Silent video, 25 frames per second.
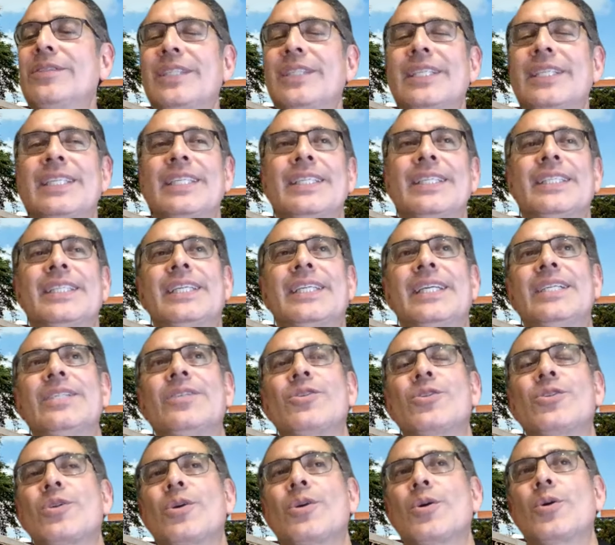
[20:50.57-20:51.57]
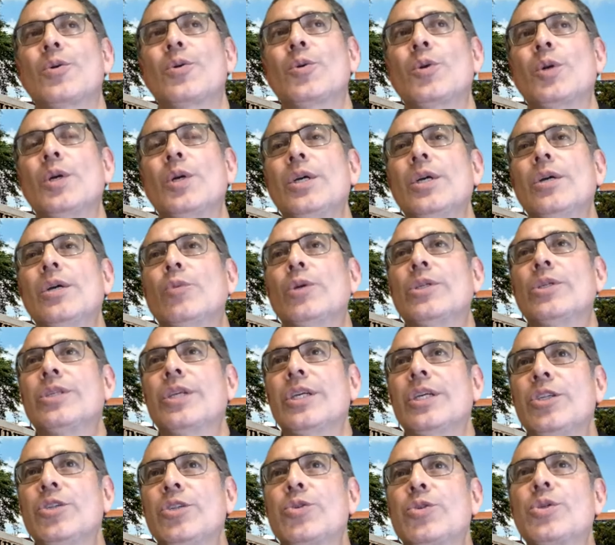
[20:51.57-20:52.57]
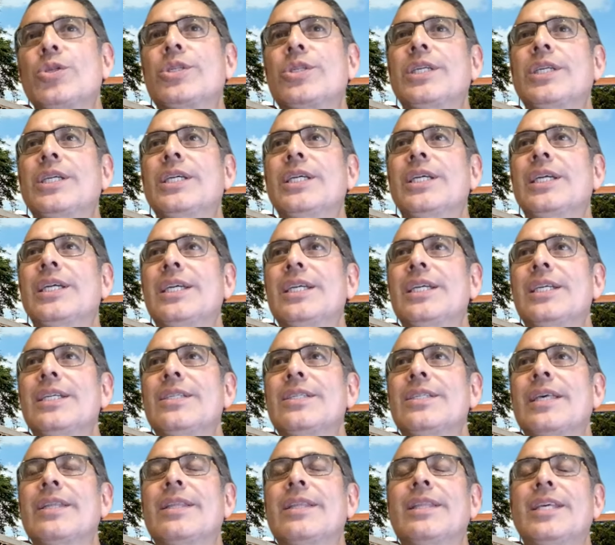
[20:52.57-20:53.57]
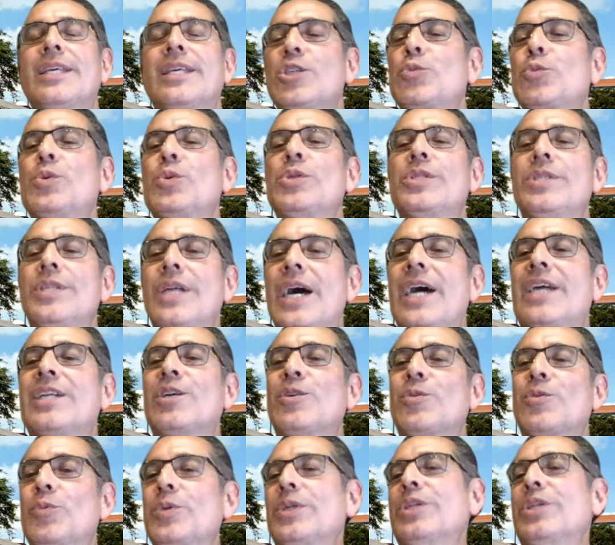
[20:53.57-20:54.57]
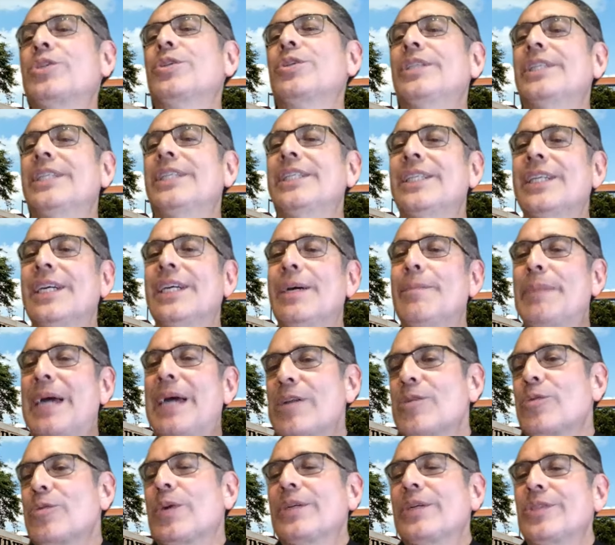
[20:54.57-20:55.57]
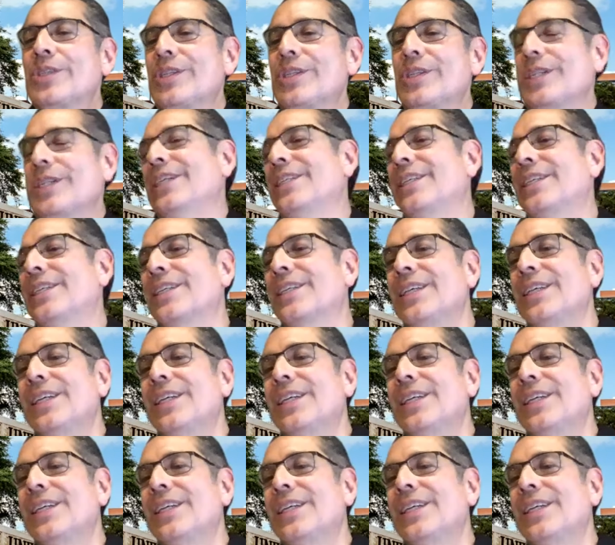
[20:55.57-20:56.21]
uh, and so what's interesting is that this was not originally a battleground state.